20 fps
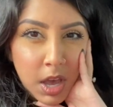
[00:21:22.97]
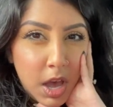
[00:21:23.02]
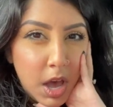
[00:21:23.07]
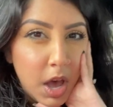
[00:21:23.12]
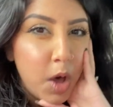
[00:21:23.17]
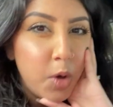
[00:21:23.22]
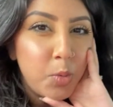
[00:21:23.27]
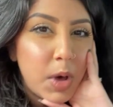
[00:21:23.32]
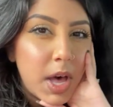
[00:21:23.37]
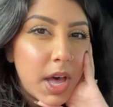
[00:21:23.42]

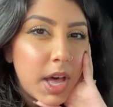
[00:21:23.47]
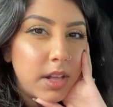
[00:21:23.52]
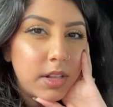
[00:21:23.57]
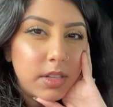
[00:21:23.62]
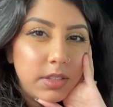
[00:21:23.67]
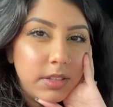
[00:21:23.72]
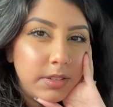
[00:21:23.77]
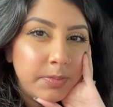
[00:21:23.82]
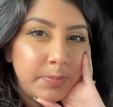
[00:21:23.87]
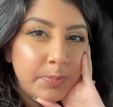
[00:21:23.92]
oh
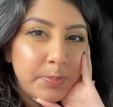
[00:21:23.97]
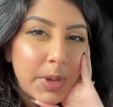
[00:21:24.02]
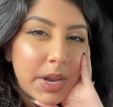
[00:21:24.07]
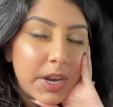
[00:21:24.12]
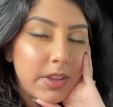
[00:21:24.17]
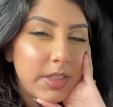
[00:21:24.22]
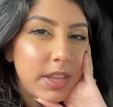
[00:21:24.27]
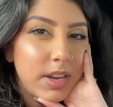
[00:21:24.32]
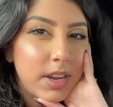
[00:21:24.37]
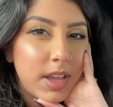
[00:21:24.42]
well,
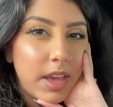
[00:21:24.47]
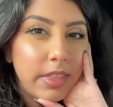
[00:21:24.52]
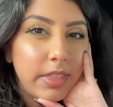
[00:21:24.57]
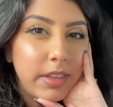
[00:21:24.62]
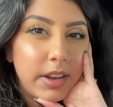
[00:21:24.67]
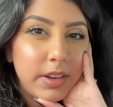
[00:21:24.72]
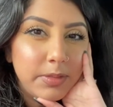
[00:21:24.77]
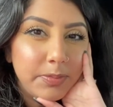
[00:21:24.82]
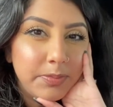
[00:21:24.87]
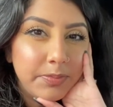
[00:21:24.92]
better than
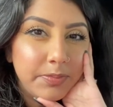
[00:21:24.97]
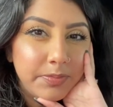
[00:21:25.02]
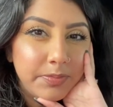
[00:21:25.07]
nothing.